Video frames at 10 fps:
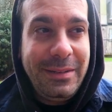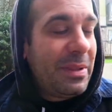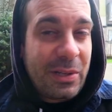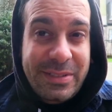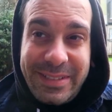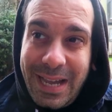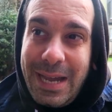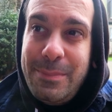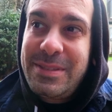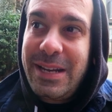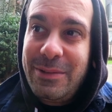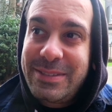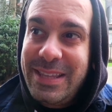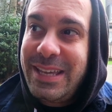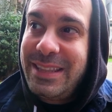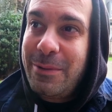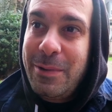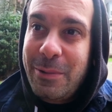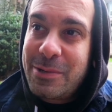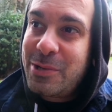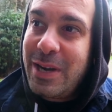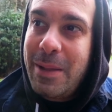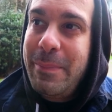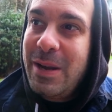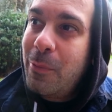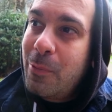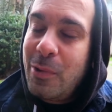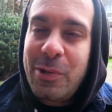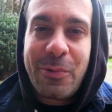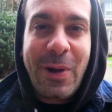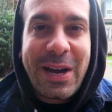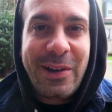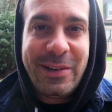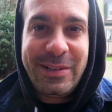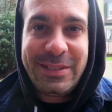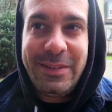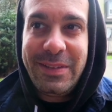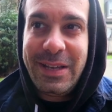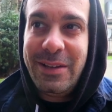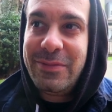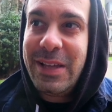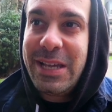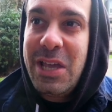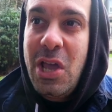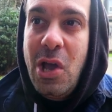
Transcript: But there's times that I was thinking that we were trying to beat a world record or something of like,